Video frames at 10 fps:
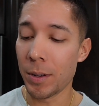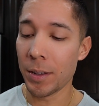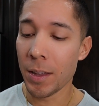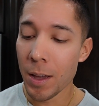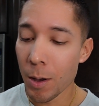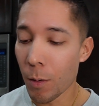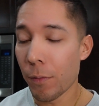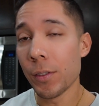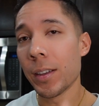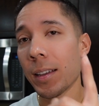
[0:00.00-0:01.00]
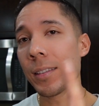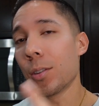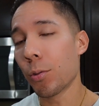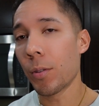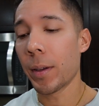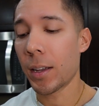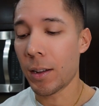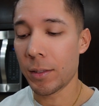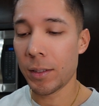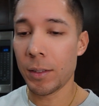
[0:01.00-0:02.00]
but hopefully you guys enjoy my
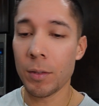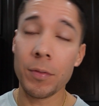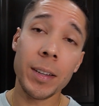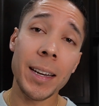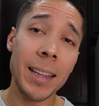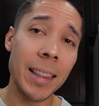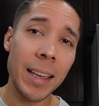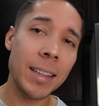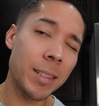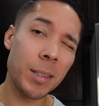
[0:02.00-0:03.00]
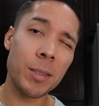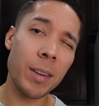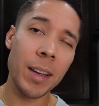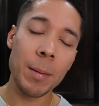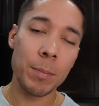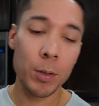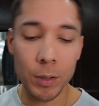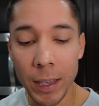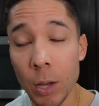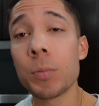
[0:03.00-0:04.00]
content. Don't forget to hit like, subscribe,
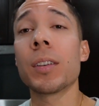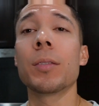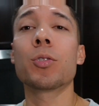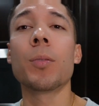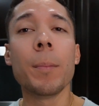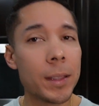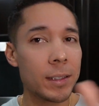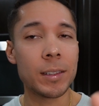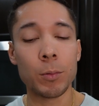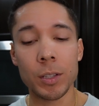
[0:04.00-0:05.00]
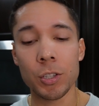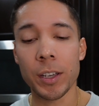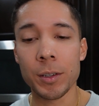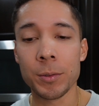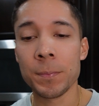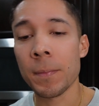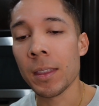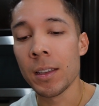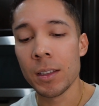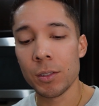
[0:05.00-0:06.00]
helps out tremendously with the channel.
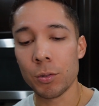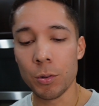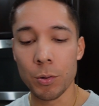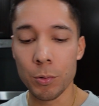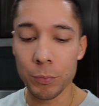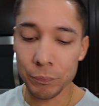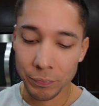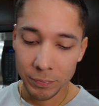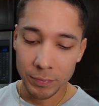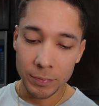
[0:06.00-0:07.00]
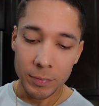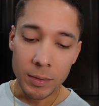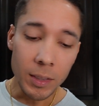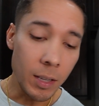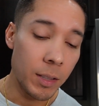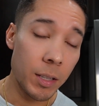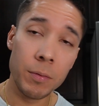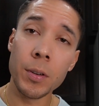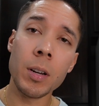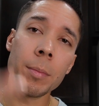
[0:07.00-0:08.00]
So in
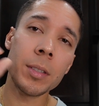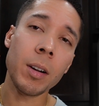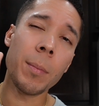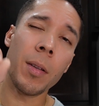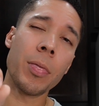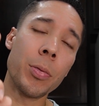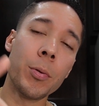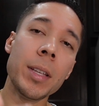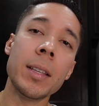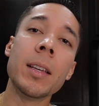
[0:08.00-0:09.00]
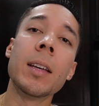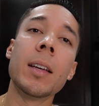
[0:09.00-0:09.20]
this video, I'm gonna talk about 3